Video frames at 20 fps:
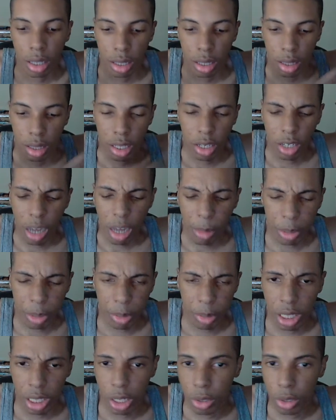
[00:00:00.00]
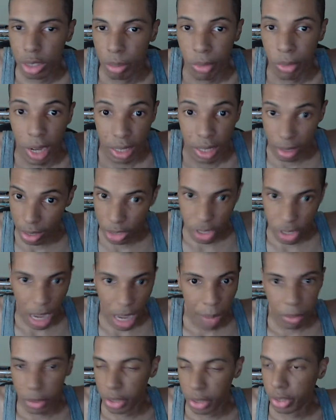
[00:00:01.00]
Leave comments below. Tell me you guys in the
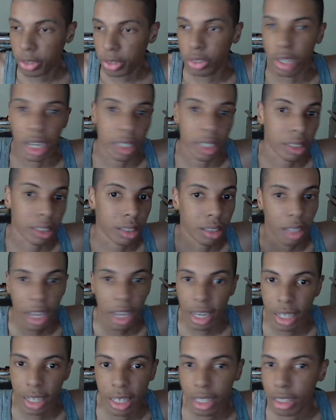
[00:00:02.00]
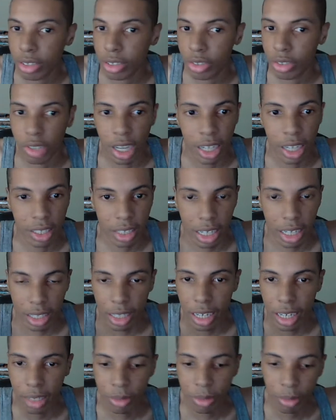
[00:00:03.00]
chapter. Do you guys like it? Do you guys like
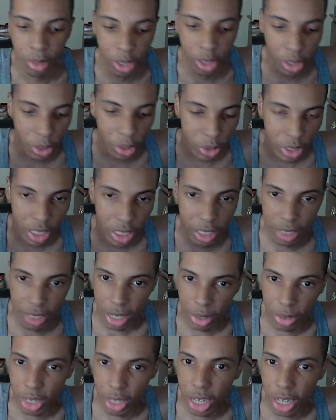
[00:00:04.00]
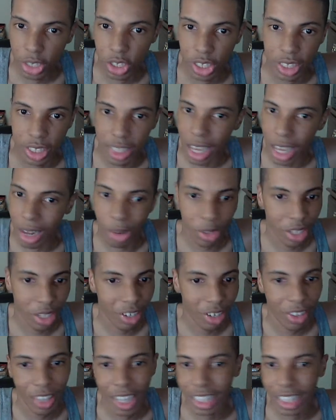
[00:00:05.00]
seeing Zakunotachi South and
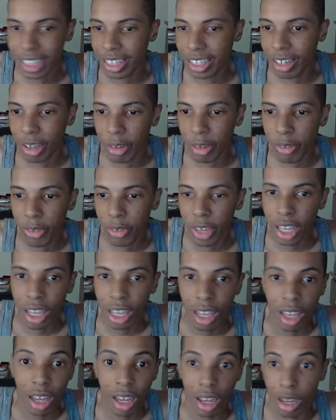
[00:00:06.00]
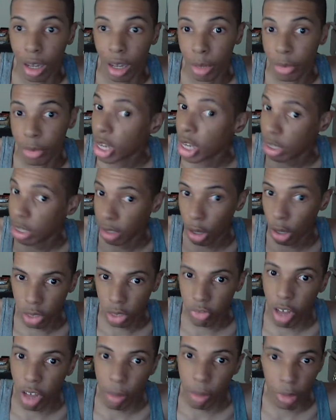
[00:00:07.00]
all that stuff? You guys can
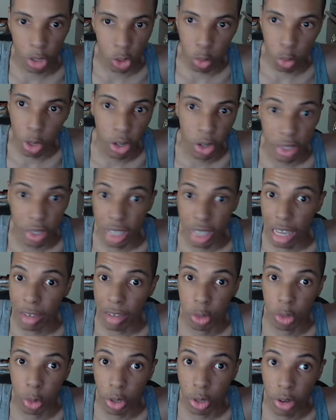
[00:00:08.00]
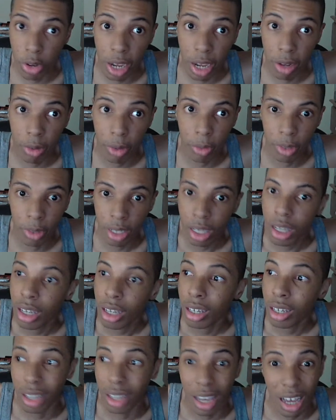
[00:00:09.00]
also follow me on Twitter because I have Twitter now.
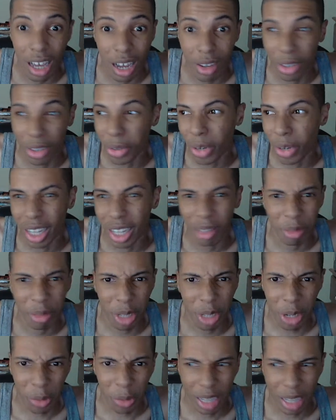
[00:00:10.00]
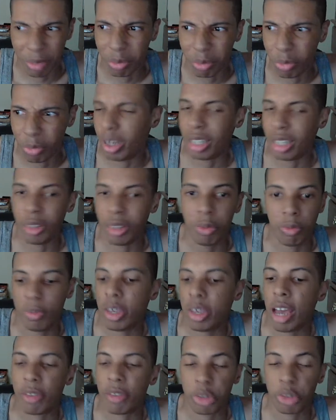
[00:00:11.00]
Yeah, I know. Like you
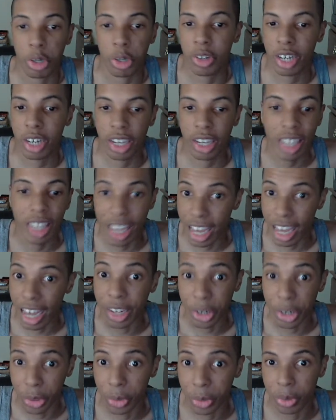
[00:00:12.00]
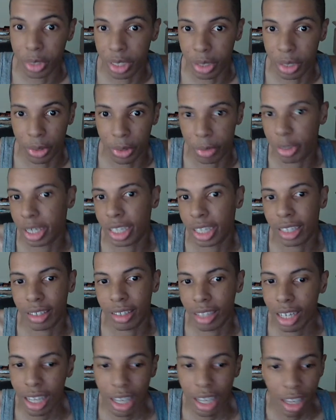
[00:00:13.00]
have Twitter now? Yeah, I do. So I mean,
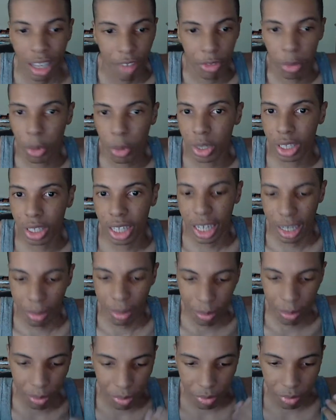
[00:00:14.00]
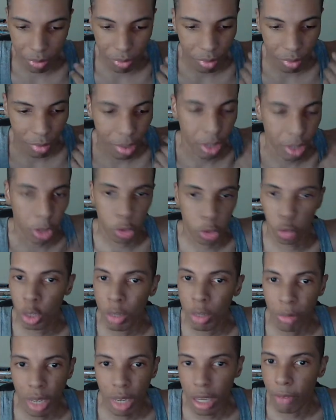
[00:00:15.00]
if you want to
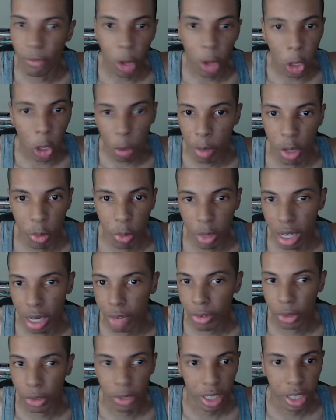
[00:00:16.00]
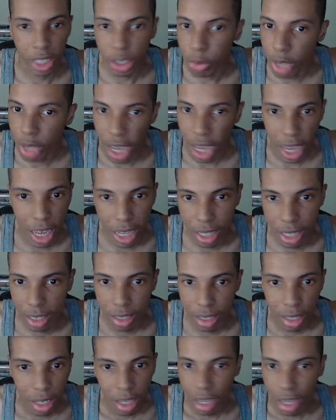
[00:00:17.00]
tweet me or follow me or whatever, then you can.
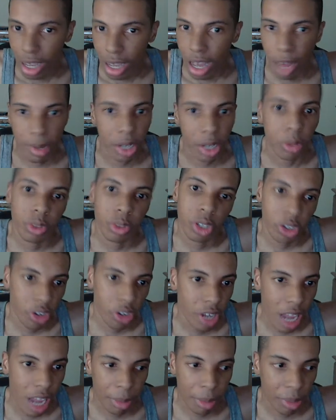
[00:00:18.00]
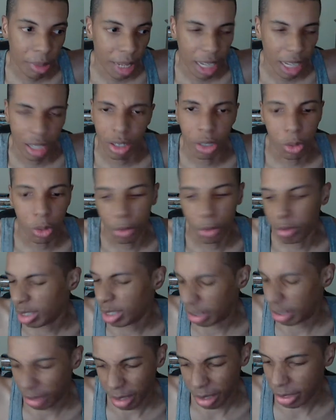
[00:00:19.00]
I'm not gonna turn you down. I'm like, oh no,
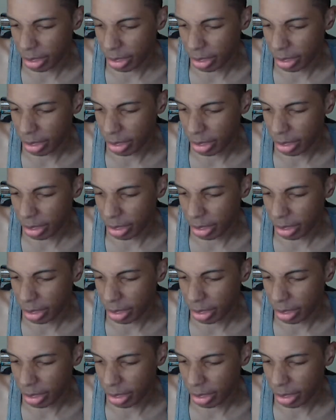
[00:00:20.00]
I'm not